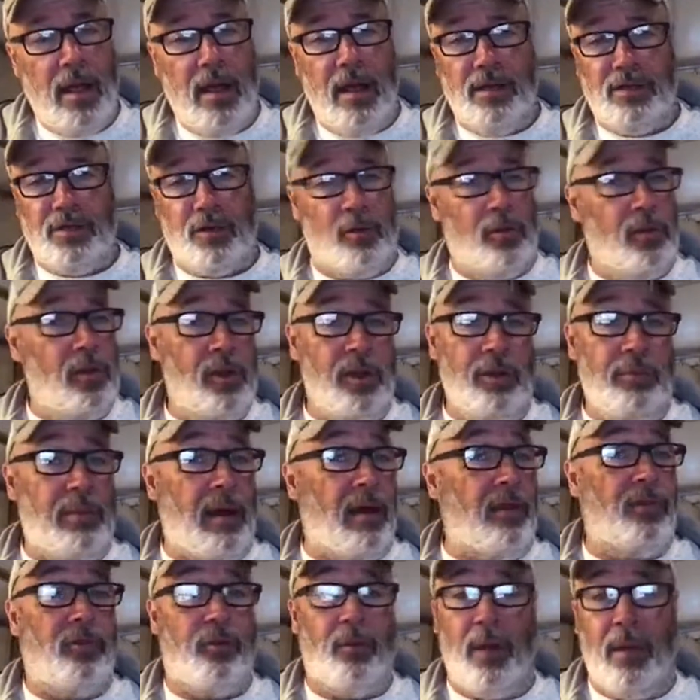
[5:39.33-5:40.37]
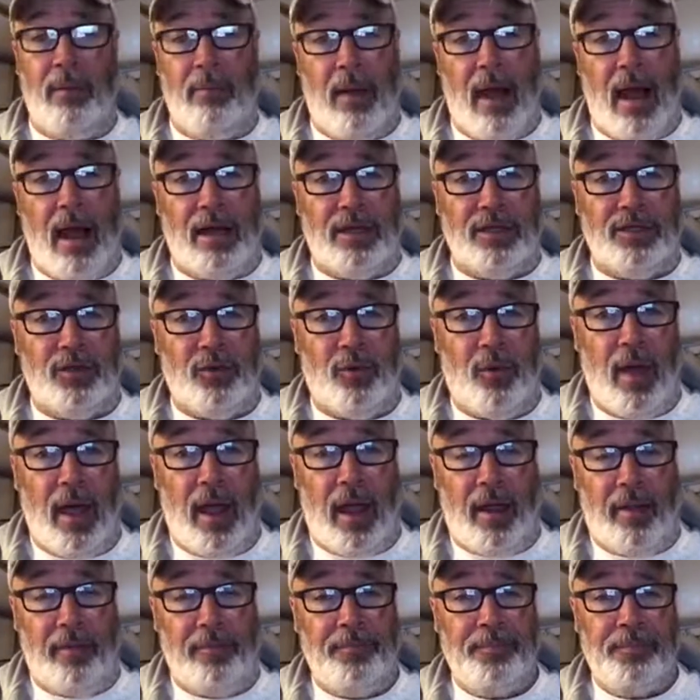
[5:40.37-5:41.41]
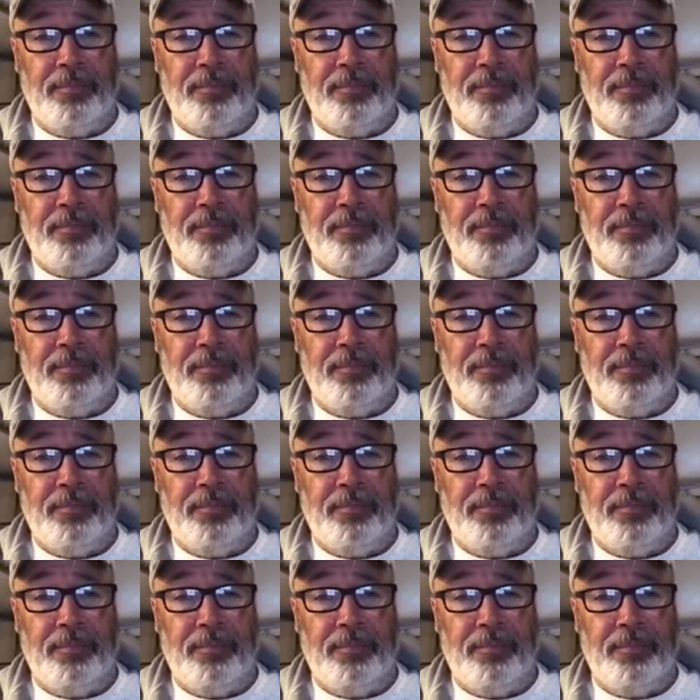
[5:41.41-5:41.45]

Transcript: So we're only about 3 miles away.